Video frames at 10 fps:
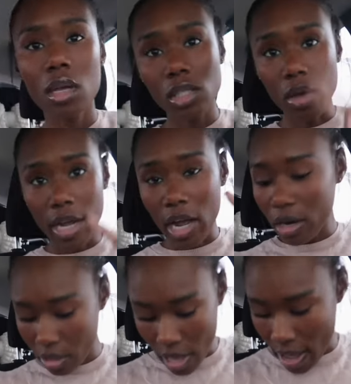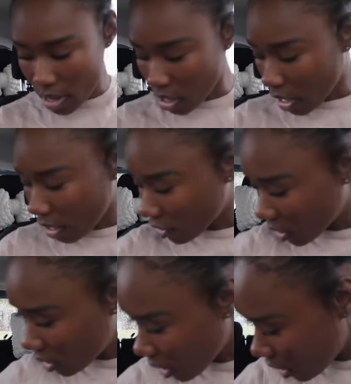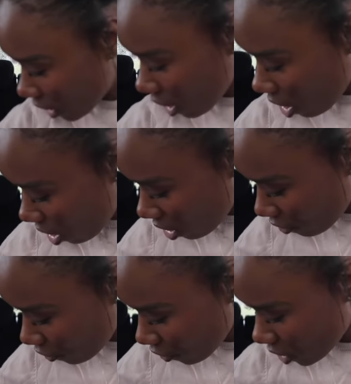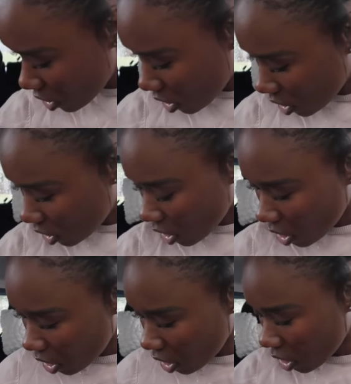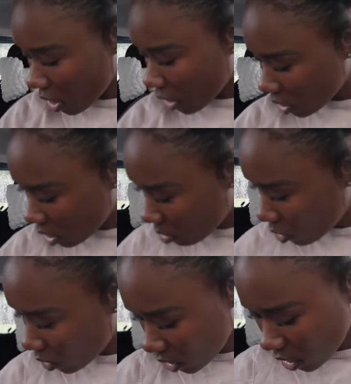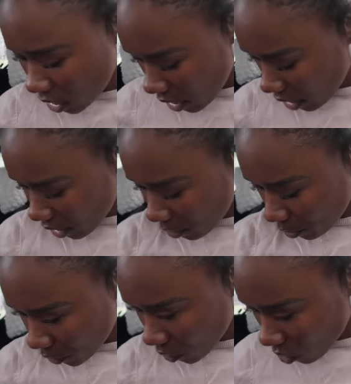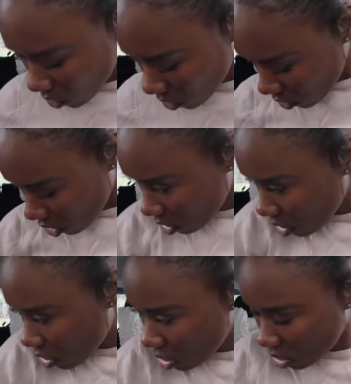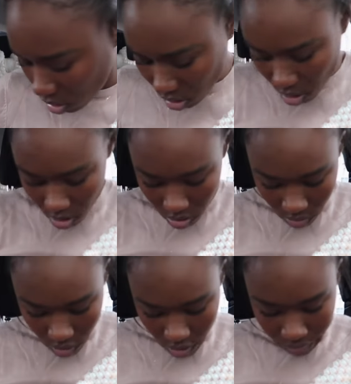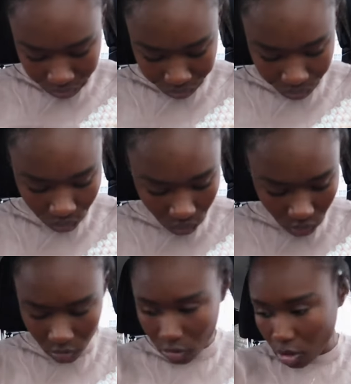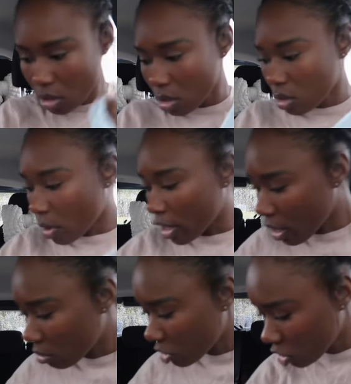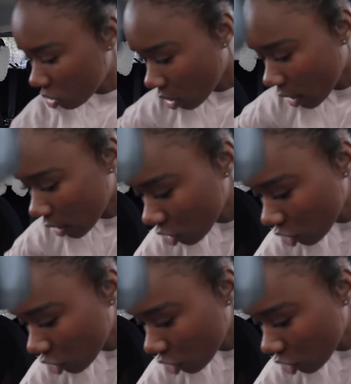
So I got her that, and I have to send it off to her at some point today. So yeah, right now I'm just trying